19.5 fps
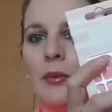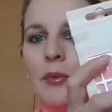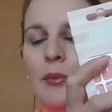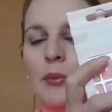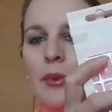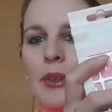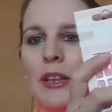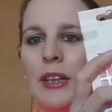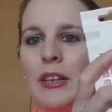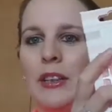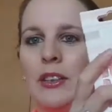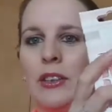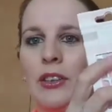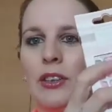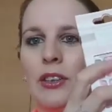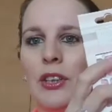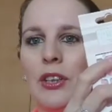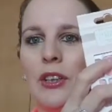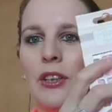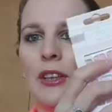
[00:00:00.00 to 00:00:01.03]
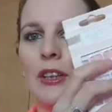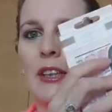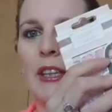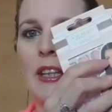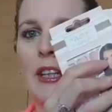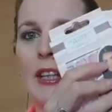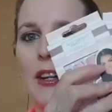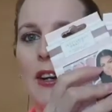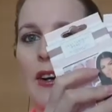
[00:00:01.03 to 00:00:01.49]
which
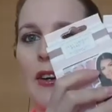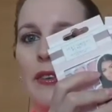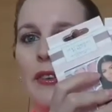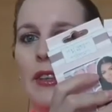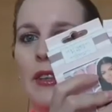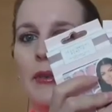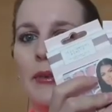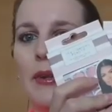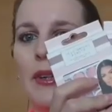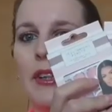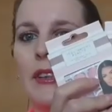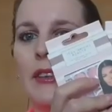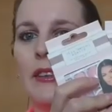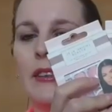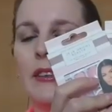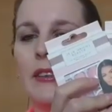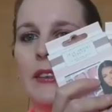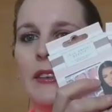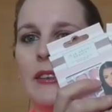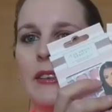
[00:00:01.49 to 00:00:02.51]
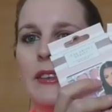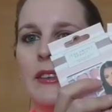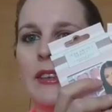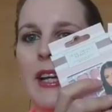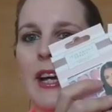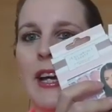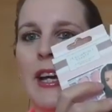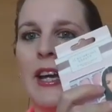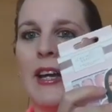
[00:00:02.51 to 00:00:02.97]
the only ones
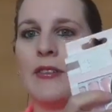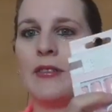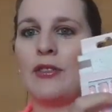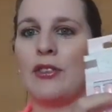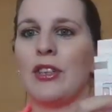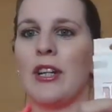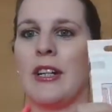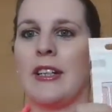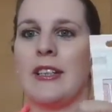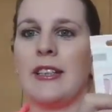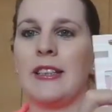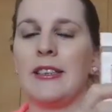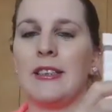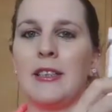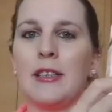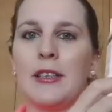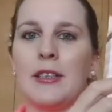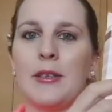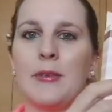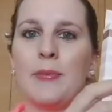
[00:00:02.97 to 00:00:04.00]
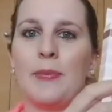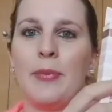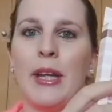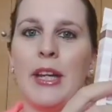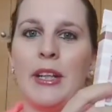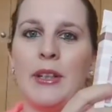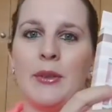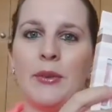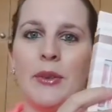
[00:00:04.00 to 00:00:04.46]
I have tried is the
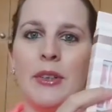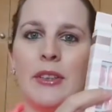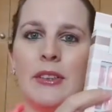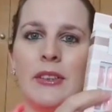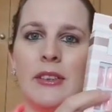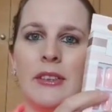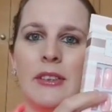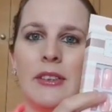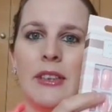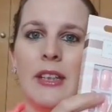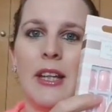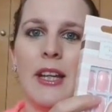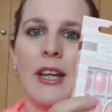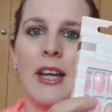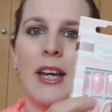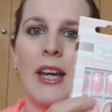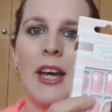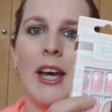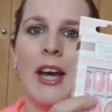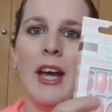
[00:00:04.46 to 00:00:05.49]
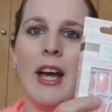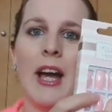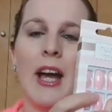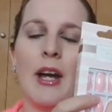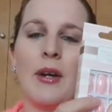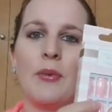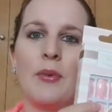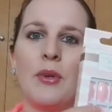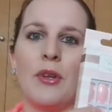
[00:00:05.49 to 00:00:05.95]
pink ones.
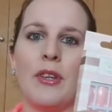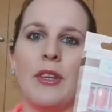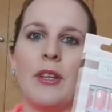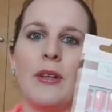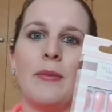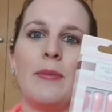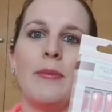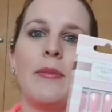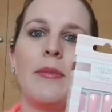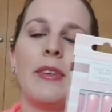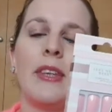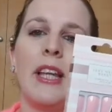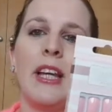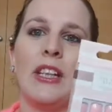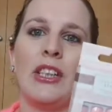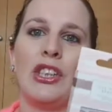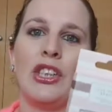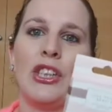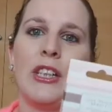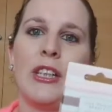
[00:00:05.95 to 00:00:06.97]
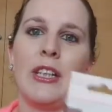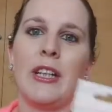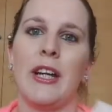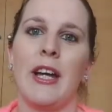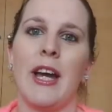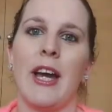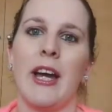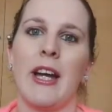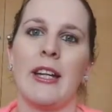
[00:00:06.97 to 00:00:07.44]
I wore them last year.
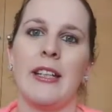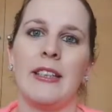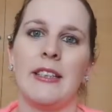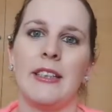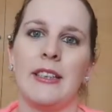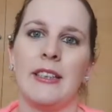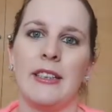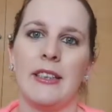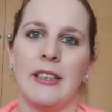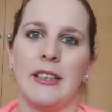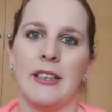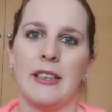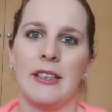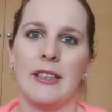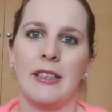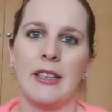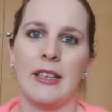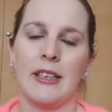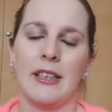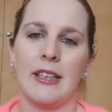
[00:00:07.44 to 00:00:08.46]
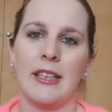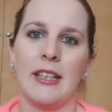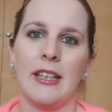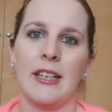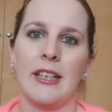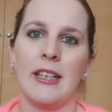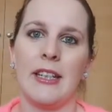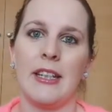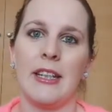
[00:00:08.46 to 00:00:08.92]
I did
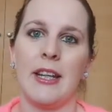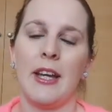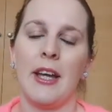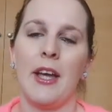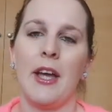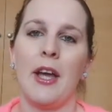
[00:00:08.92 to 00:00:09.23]
the